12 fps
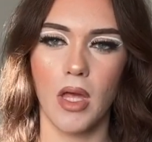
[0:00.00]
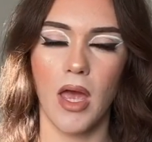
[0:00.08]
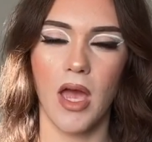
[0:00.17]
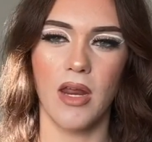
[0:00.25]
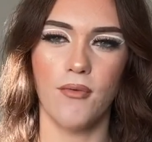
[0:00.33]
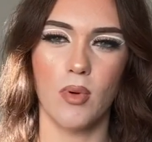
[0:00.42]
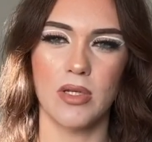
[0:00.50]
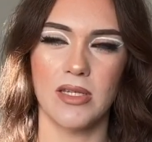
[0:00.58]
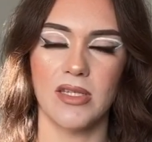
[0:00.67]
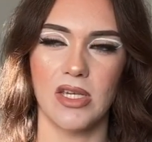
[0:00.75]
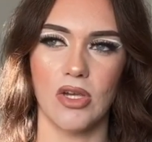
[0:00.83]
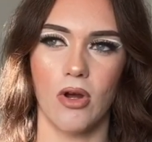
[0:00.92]
And if I was
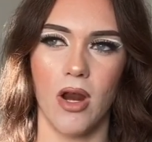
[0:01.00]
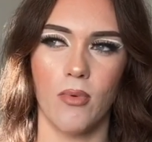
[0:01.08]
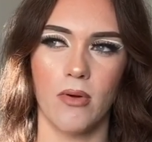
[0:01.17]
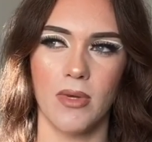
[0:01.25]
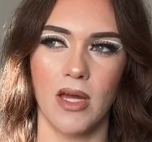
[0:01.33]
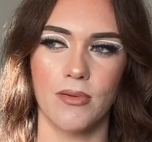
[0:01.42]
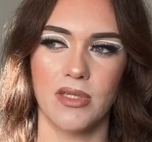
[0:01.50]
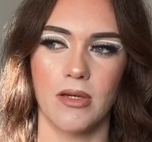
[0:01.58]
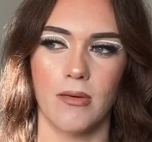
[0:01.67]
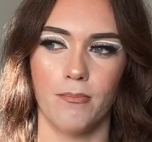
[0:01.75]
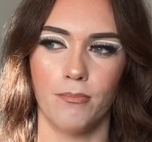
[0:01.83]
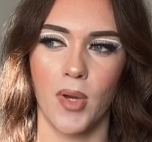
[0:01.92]
insecure, I wouldn't be able
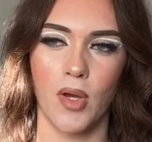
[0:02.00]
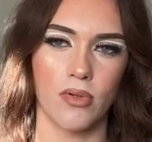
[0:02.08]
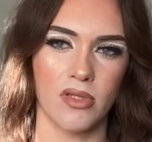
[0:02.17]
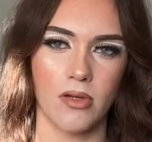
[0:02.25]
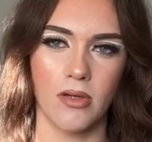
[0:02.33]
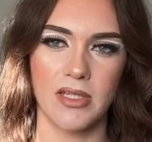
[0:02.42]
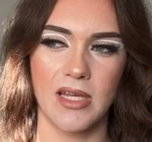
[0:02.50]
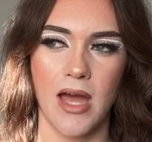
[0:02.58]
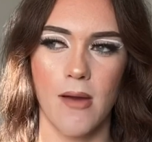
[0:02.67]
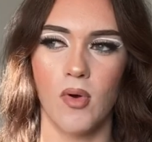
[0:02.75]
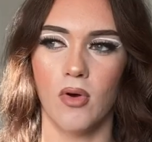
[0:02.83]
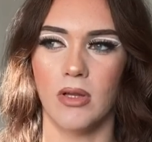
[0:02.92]
to post all the
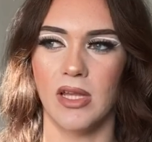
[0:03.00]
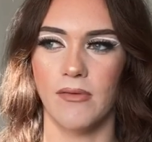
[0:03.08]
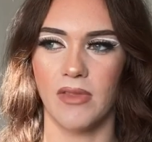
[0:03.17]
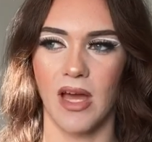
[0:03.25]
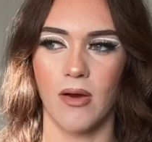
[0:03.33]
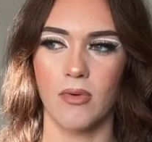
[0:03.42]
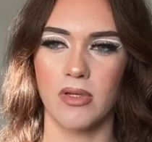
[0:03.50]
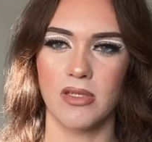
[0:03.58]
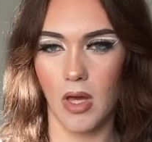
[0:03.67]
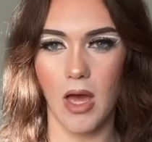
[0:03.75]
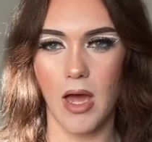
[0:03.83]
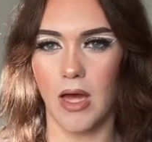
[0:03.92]
time or leave the house.
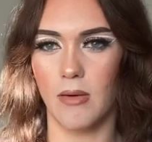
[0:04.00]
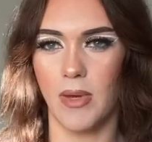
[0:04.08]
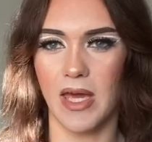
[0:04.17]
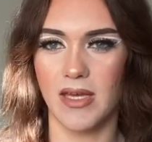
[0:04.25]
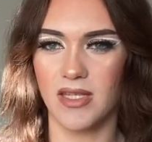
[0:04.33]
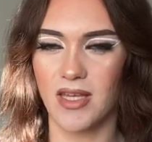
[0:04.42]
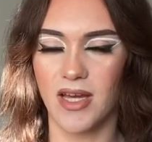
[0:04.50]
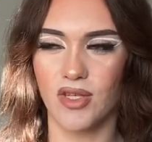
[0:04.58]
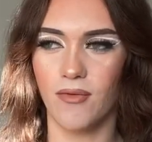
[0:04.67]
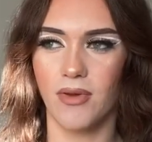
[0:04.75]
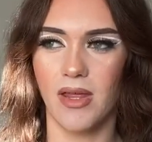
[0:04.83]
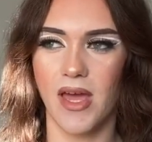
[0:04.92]
And personally, I
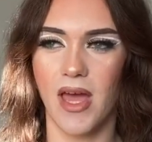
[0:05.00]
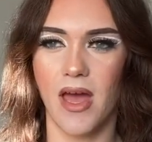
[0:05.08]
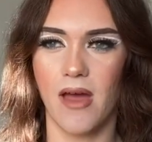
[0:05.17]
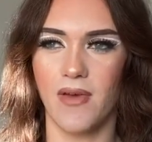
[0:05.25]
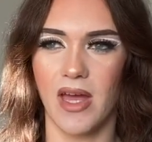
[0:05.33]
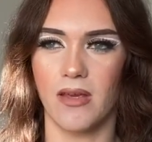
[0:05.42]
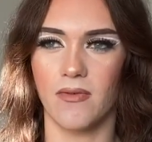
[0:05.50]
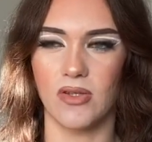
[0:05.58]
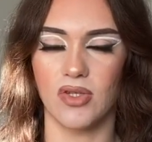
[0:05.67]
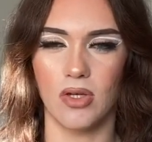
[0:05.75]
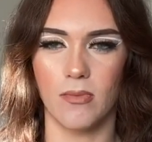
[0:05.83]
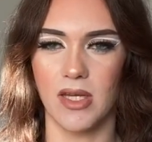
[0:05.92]
don't feel like I have anything
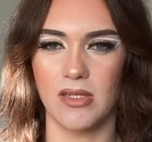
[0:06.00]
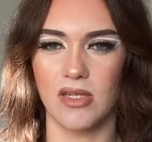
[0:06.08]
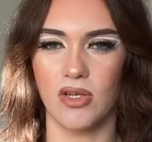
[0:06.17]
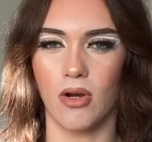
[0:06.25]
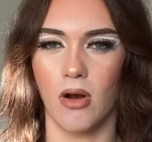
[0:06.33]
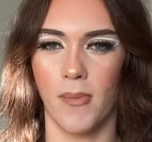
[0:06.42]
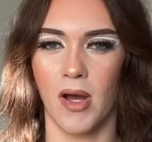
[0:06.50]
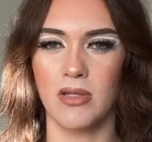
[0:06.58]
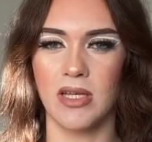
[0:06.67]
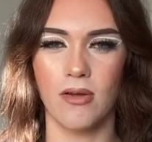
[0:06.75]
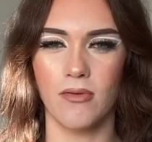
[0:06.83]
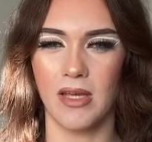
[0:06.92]
to be insecure about.
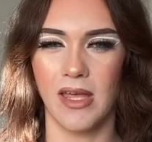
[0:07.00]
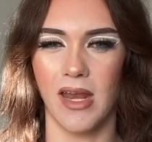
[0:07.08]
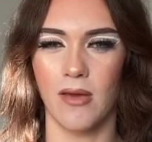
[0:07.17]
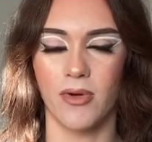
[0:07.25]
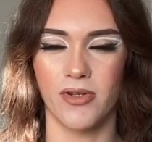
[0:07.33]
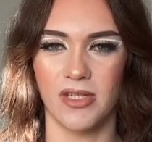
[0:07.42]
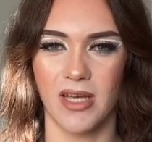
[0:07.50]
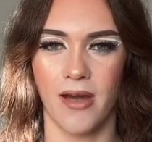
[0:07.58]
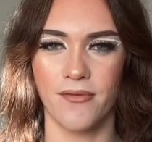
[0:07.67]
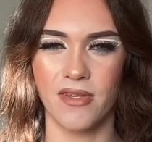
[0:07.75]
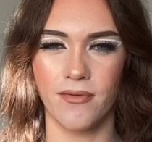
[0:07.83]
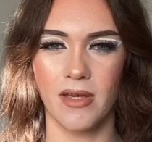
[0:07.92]
I don't think anyone should
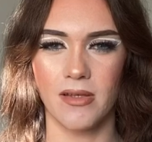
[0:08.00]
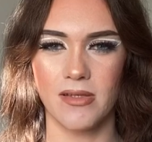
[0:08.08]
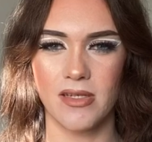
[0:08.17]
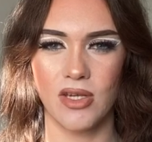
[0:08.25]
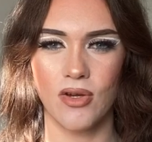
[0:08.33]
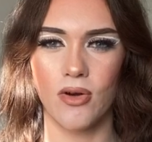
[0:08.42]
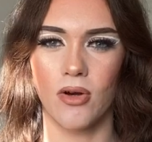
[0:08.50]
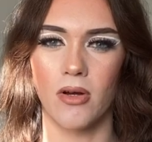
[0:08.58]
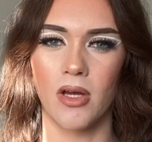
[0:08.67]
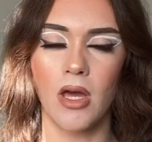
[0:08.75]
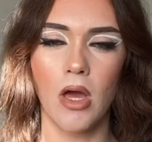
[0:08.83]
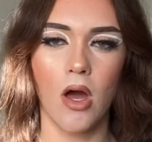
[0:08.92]
have to feel insecure.
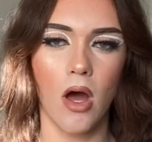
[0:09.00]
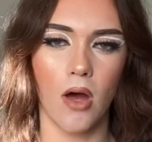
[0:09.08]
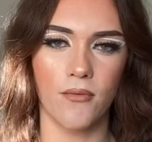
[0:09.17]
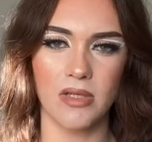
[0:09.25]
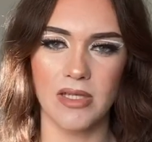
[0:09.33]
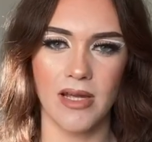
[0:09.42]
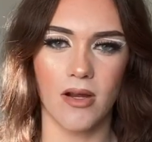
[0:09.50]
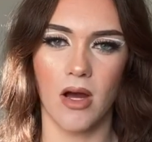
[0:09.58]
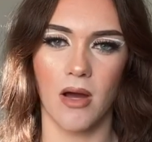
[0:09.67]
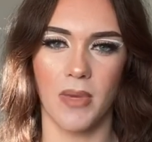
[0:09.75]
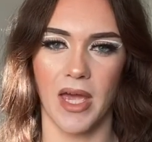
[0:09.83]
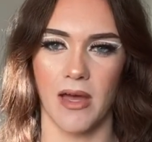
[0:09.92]
Obviously, it
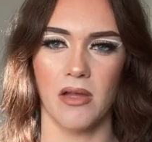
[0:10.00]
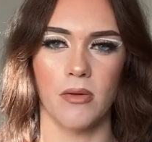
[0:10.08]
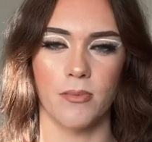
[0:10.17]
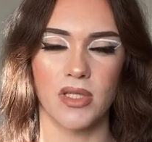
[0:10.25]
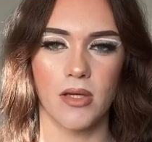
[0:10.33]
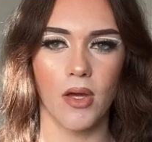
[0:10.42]
can't be helped.